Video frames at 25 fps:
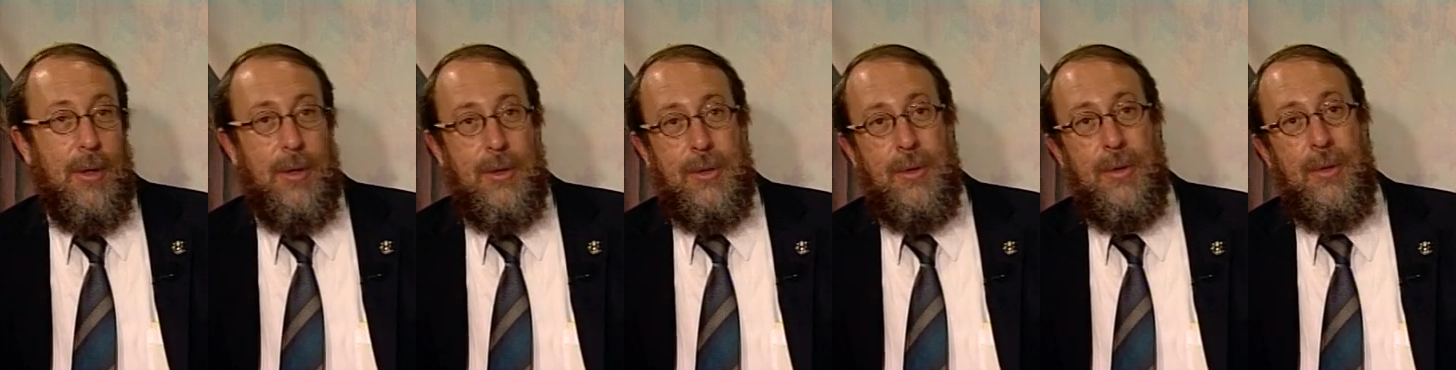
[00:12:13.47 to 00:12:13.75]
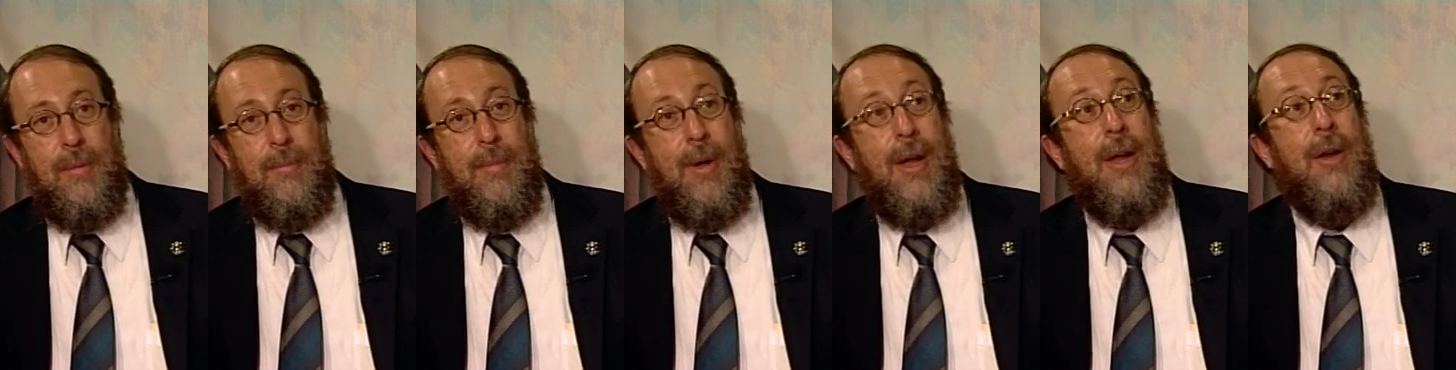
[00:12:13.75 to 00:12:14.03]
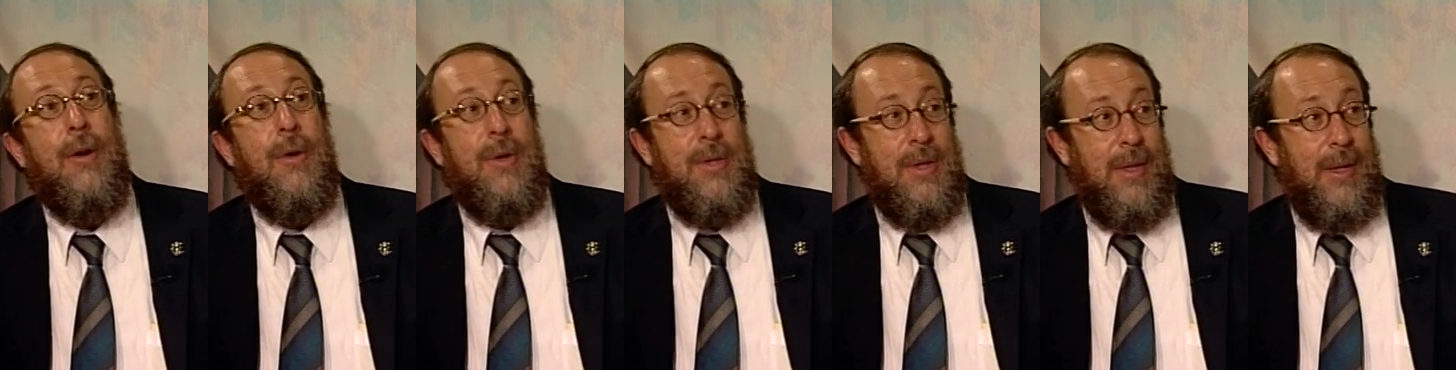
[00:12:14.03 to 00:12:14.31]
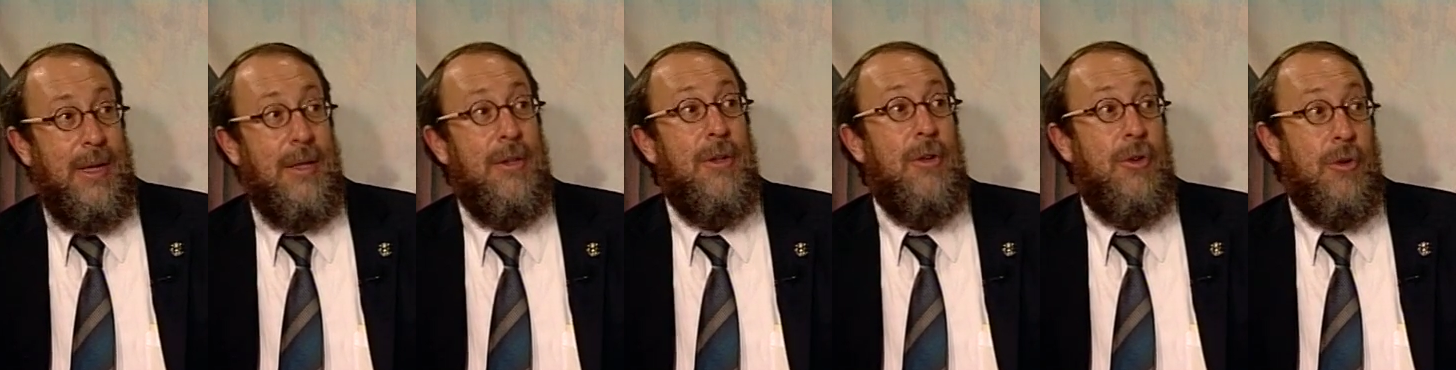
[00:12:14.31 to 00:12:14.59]
So the mayor is
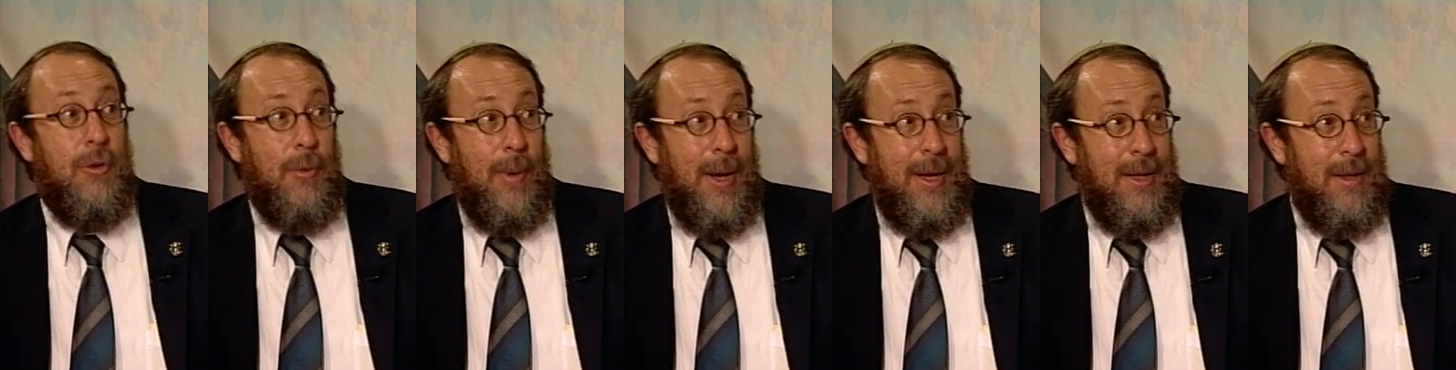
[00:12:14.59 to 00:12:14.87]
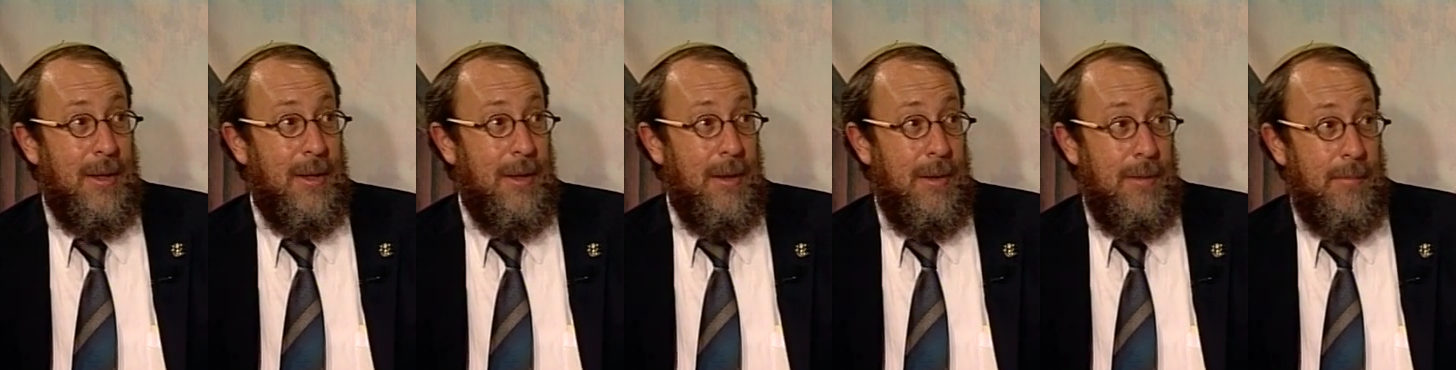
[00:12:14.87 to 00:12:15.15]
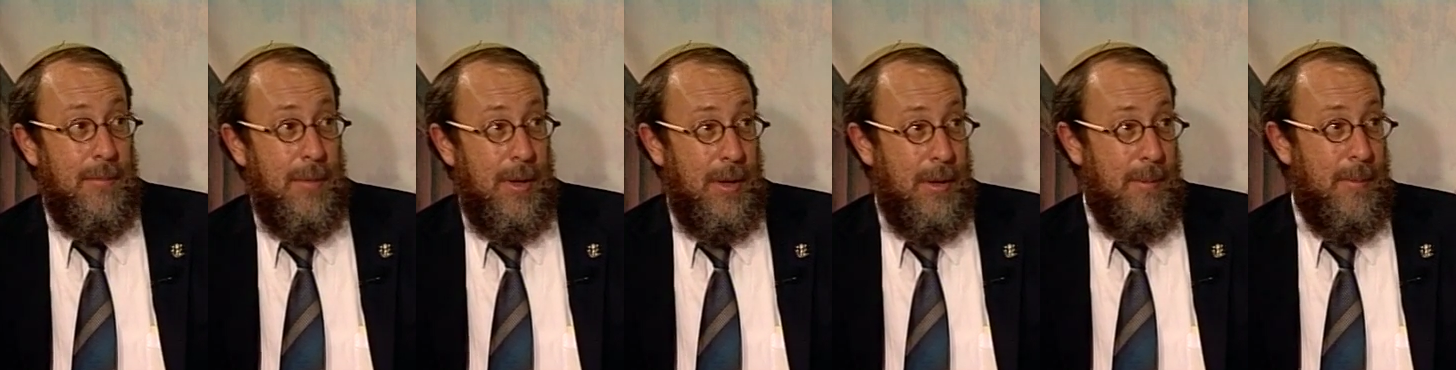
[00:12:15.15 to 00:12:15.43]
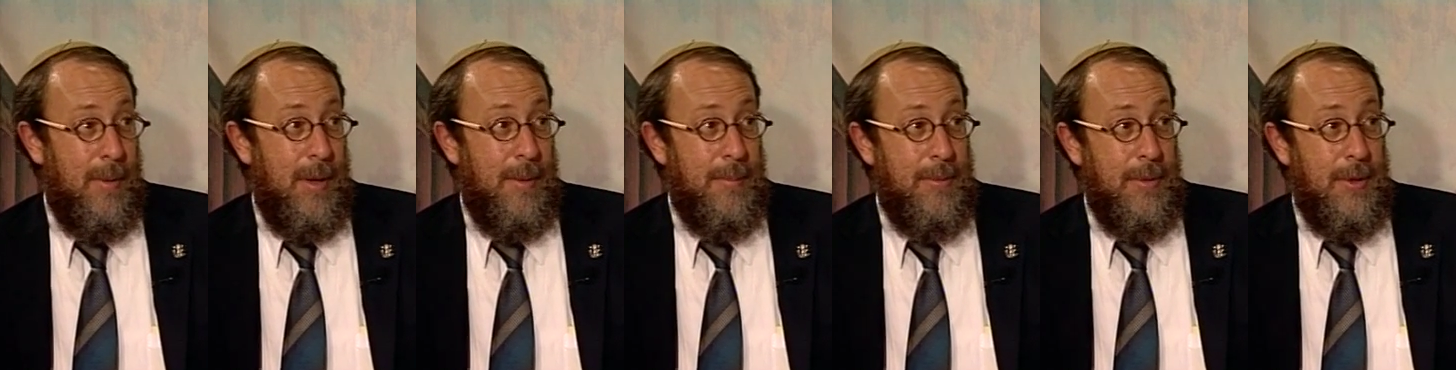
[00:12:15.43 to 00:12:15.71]
elected directly by
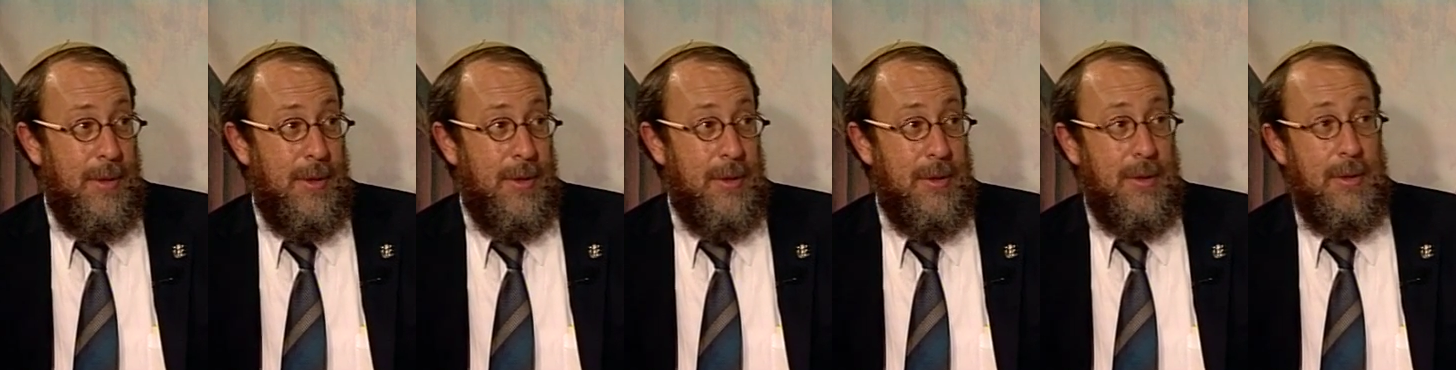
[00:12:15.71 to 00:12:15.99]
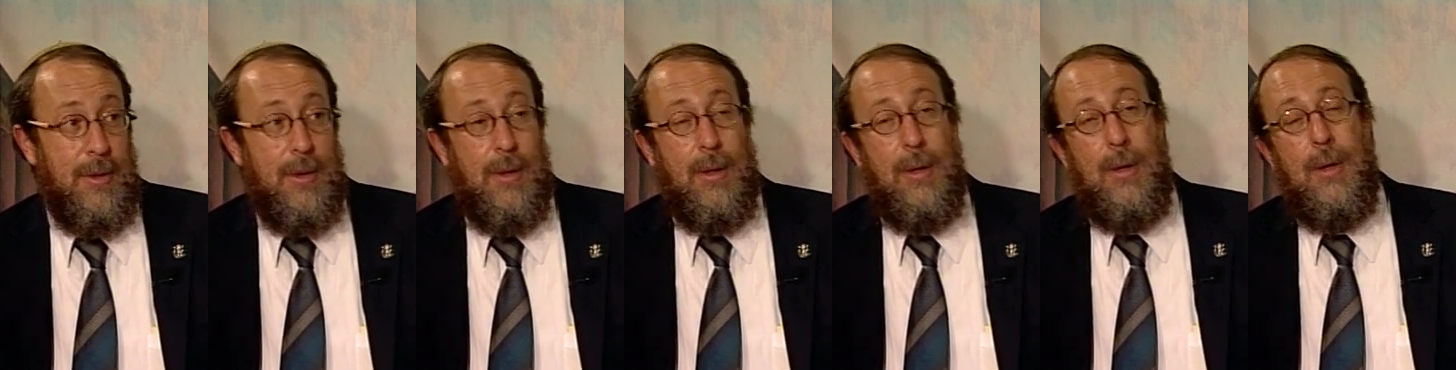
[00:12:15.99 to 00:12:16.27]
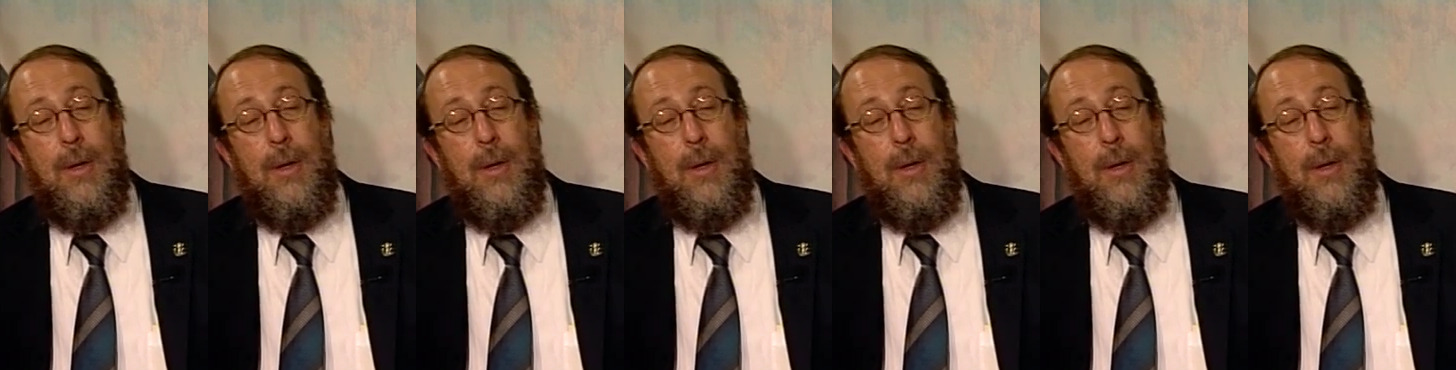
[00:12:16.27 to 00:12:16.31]
the populace,